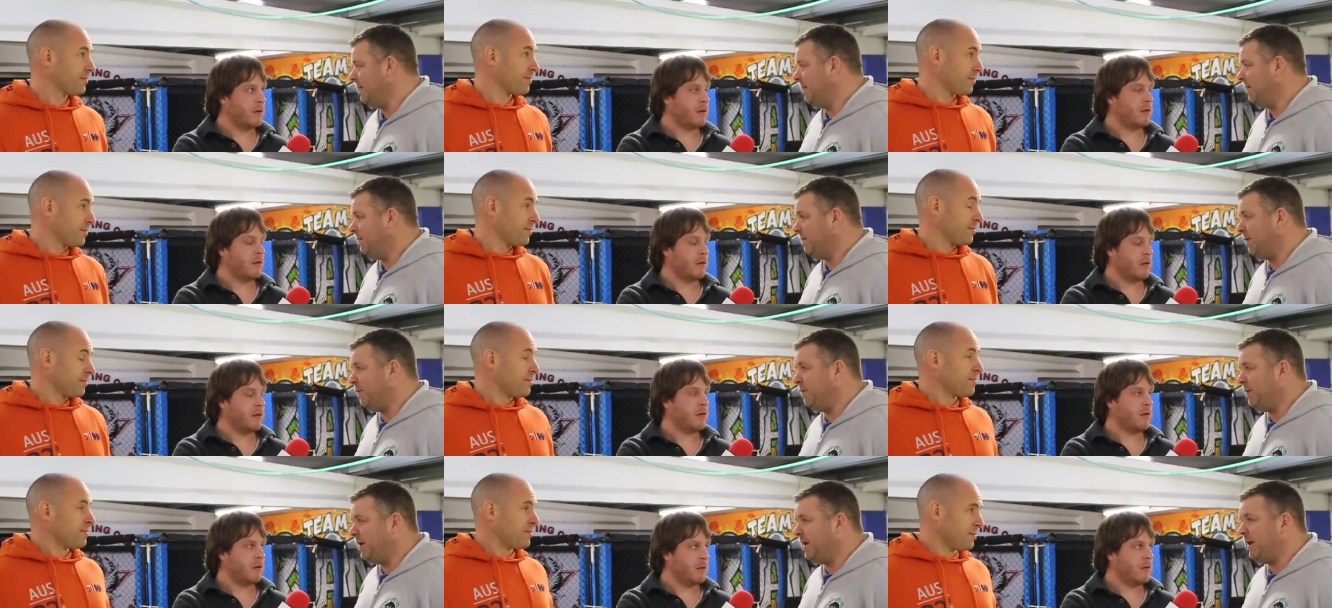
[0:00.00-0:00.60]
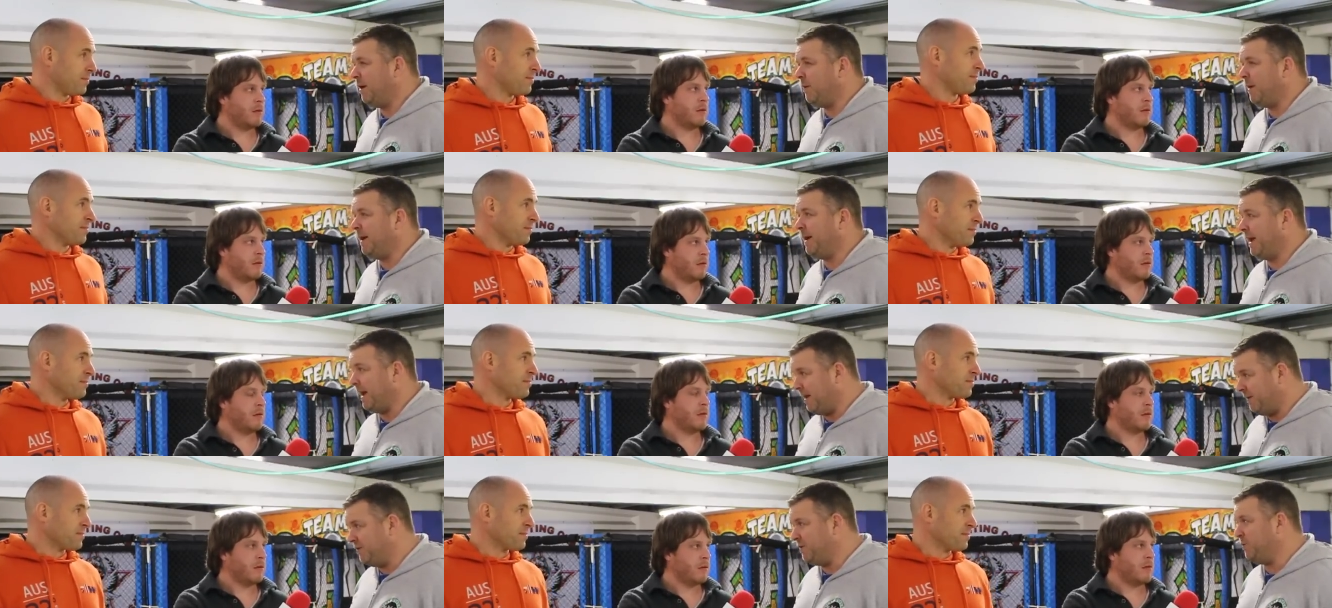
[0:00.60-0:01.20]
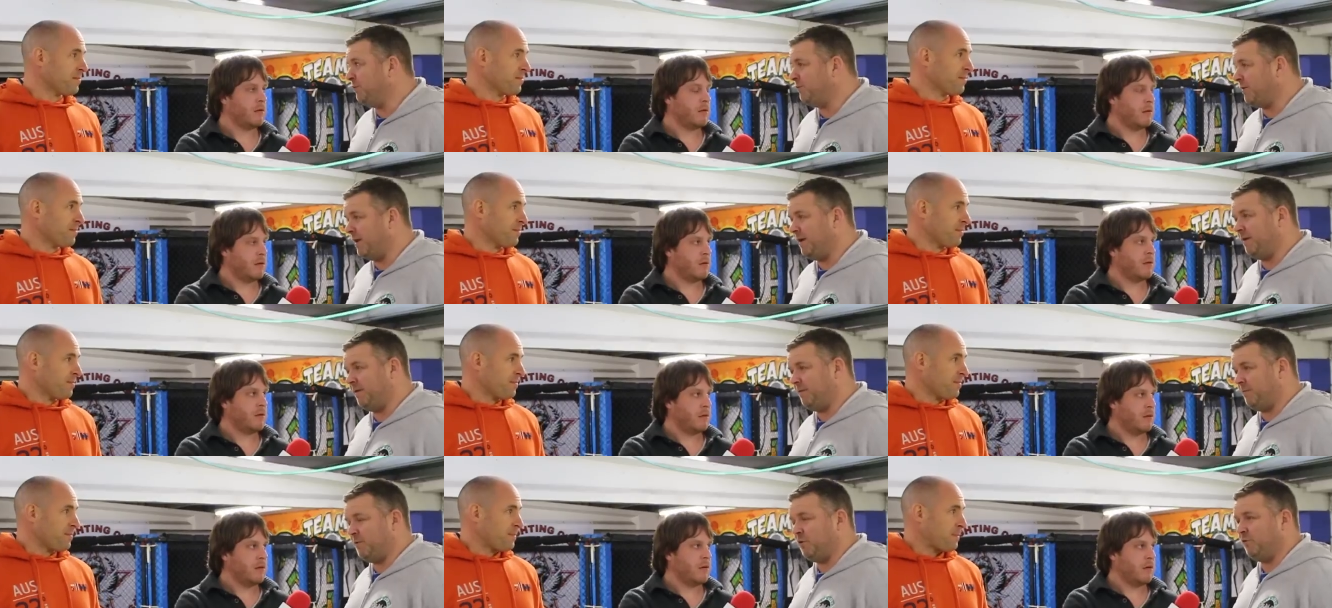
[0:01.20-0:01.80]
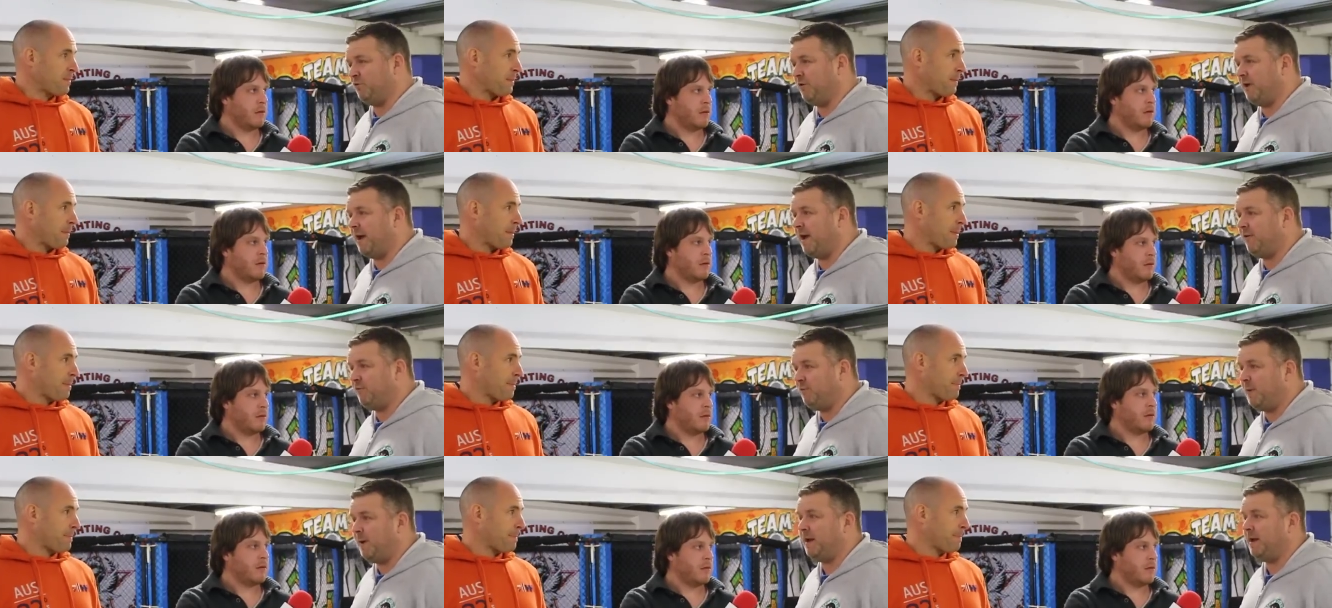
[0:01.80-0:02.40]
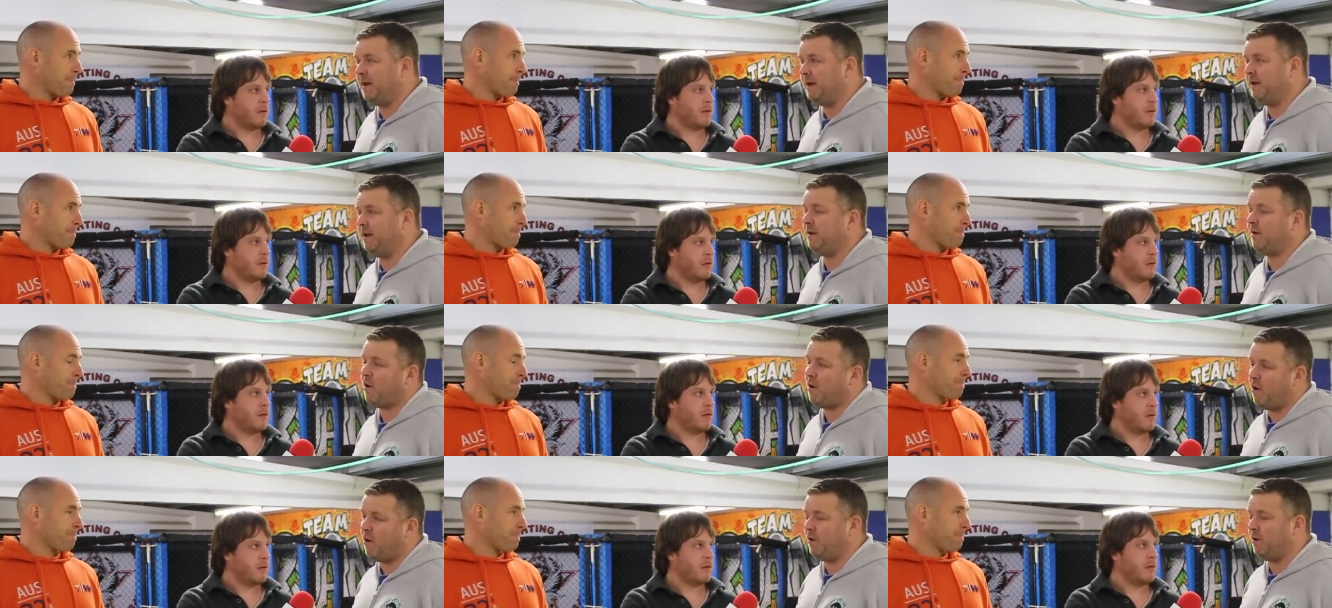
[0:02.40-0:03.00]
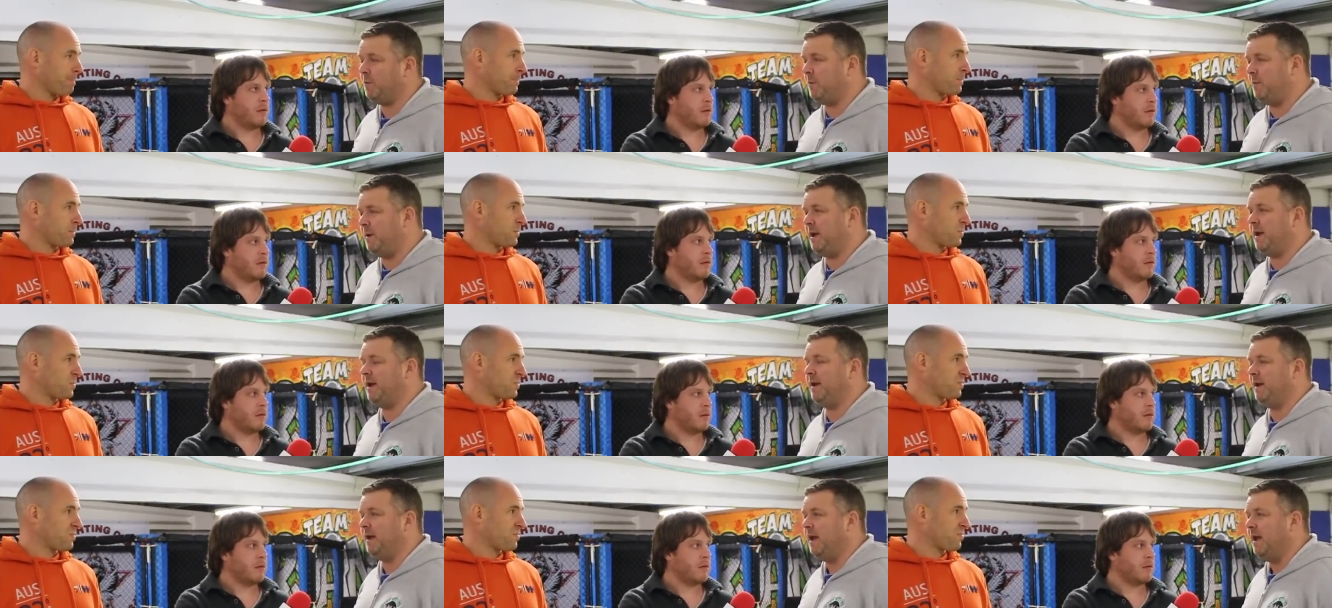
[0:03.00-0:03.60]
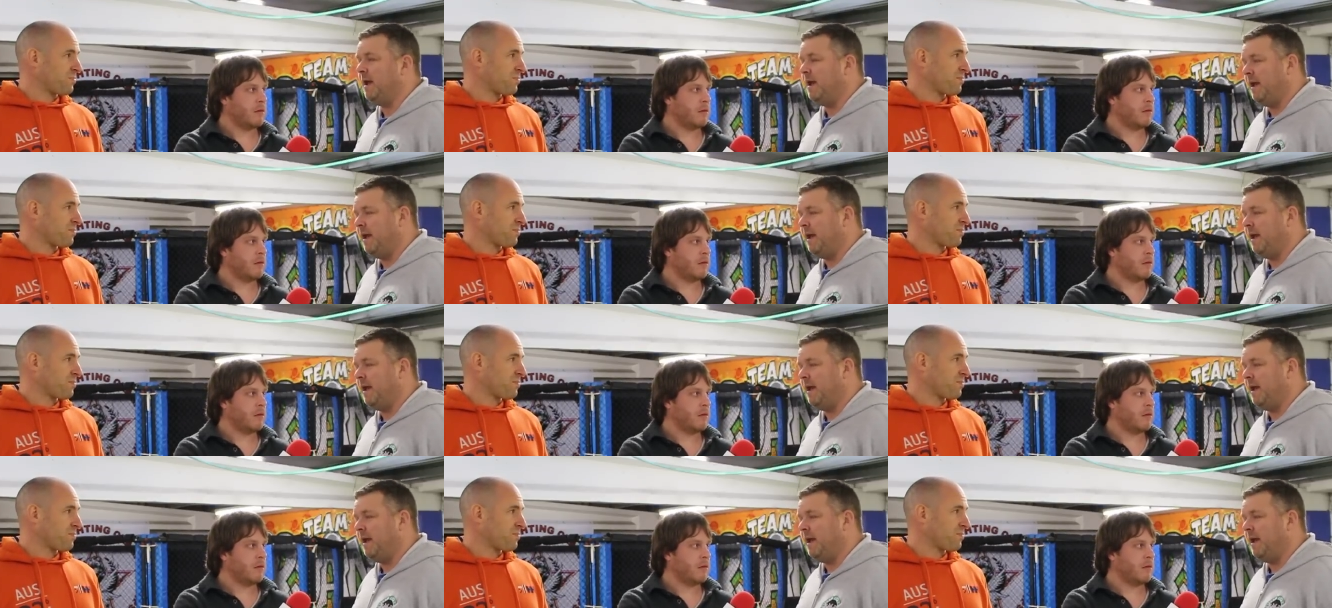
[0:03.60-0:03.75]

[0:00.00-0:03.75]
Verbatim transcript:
Speaker 1: So you know, and he has you say because he has been in the corner with me, and he,